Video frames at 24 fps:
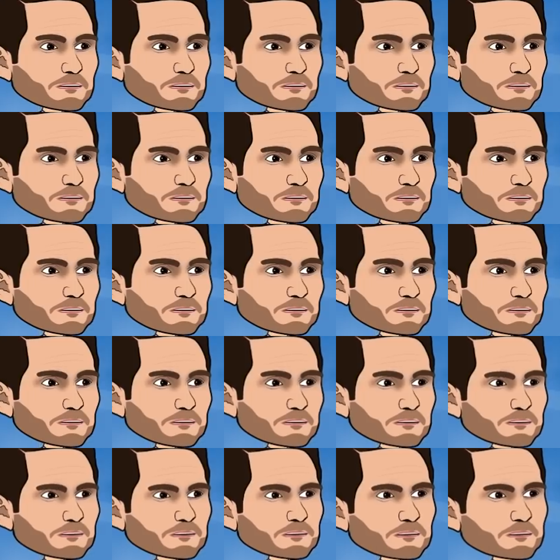
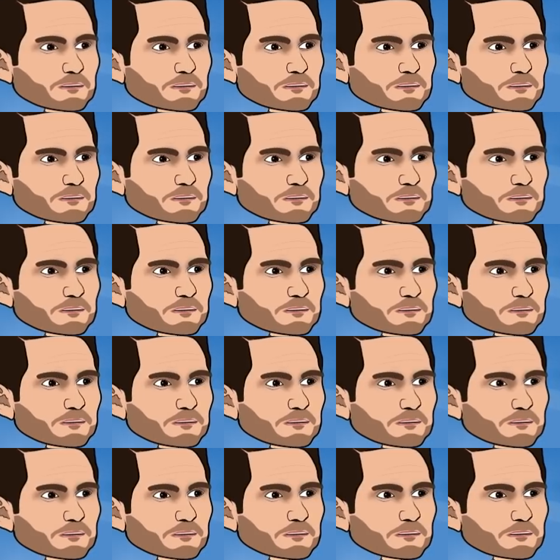
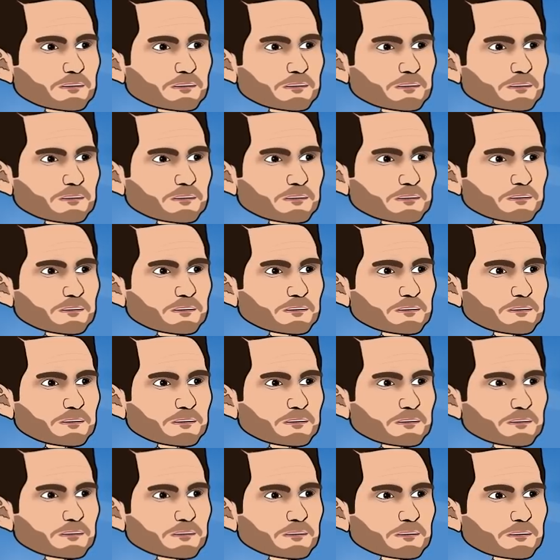
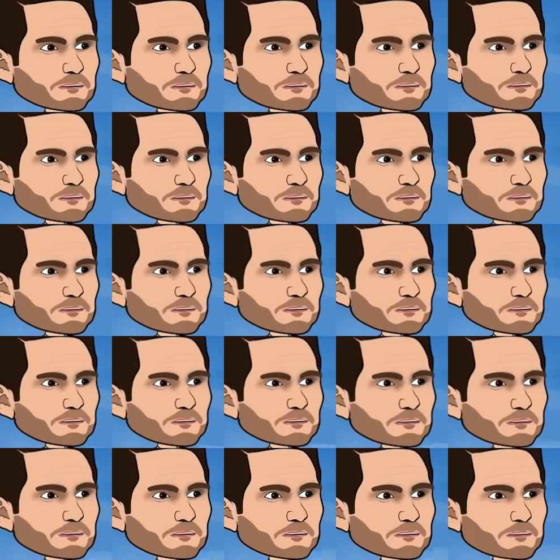
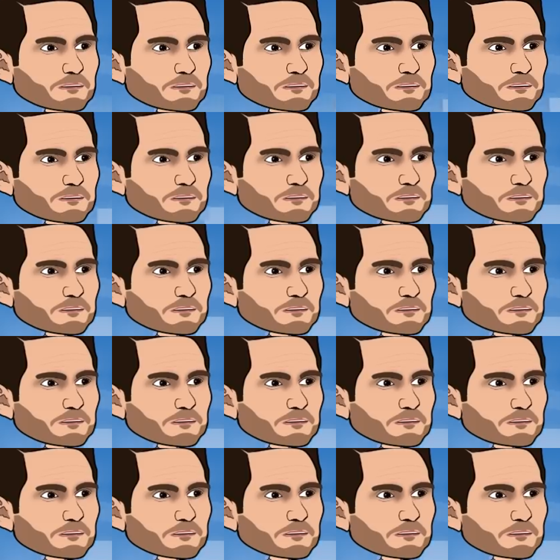(not speaking)